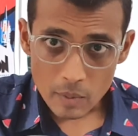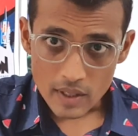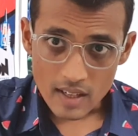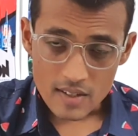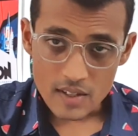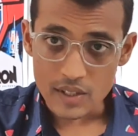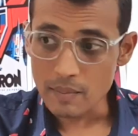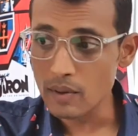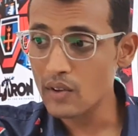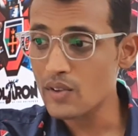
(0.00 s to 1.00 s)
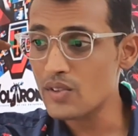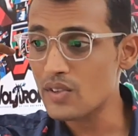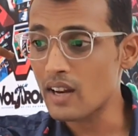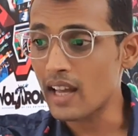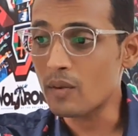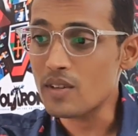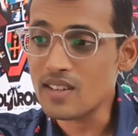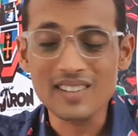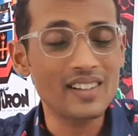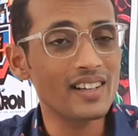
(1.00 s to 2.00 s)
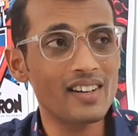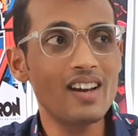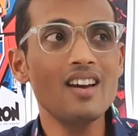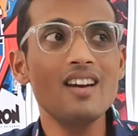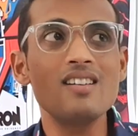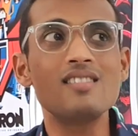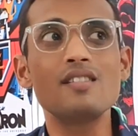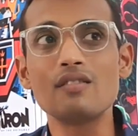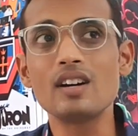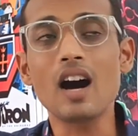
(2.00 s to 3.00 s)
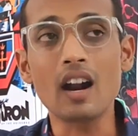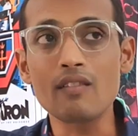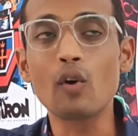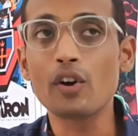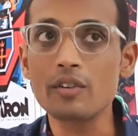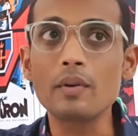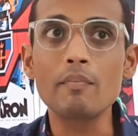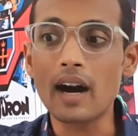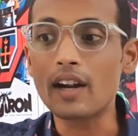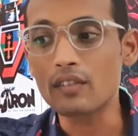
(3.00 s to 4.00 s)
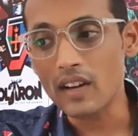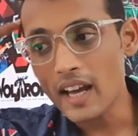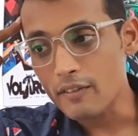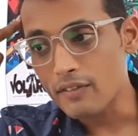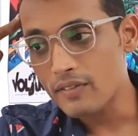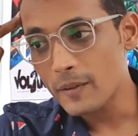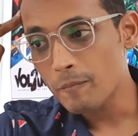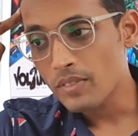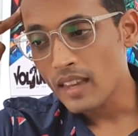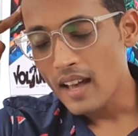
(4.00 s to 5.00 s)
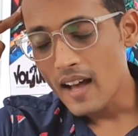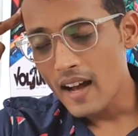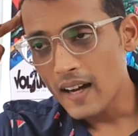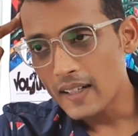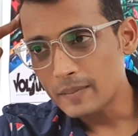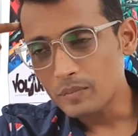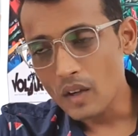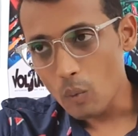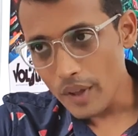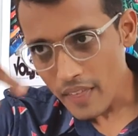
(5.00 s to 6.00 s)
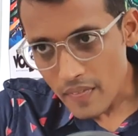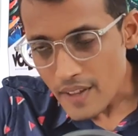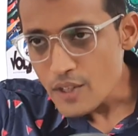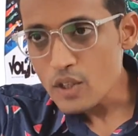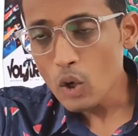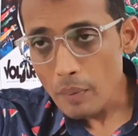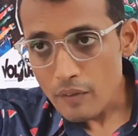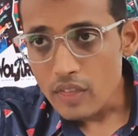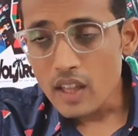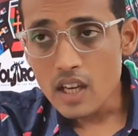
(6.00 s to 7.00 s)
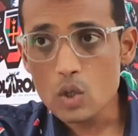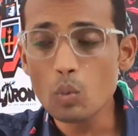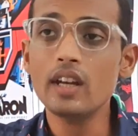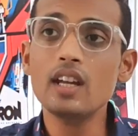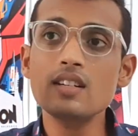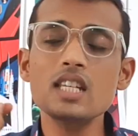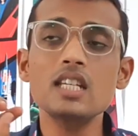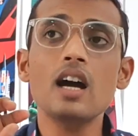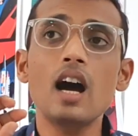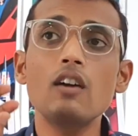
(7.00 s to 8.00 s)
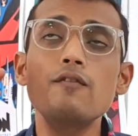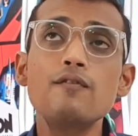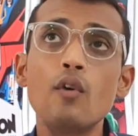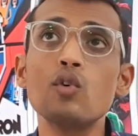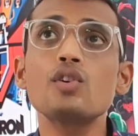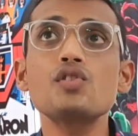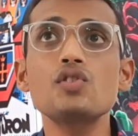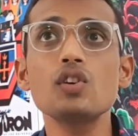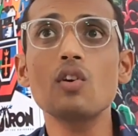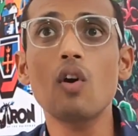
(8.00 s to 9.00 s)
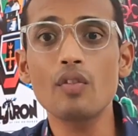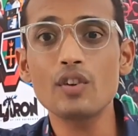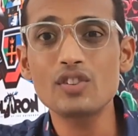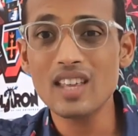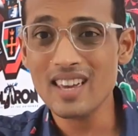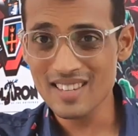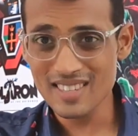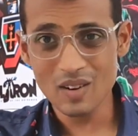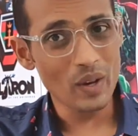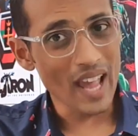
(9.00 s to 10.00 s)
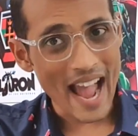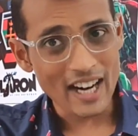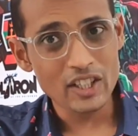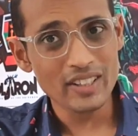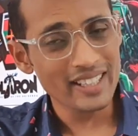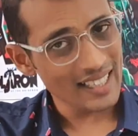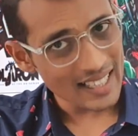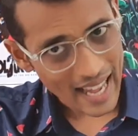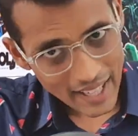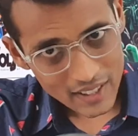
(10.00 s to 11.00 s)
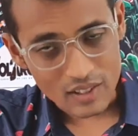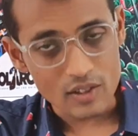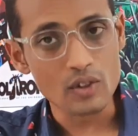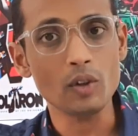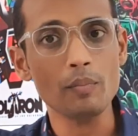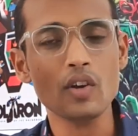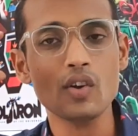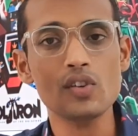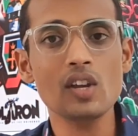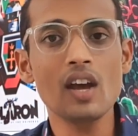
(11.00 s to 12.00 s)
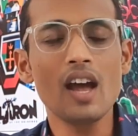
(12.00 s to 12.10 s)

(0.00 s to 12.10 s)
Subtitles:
with uncertainty, because like we said earlier, it's an unavoidable part of life. Within this scope of things, we need to start focusing on the things that we actually can control, because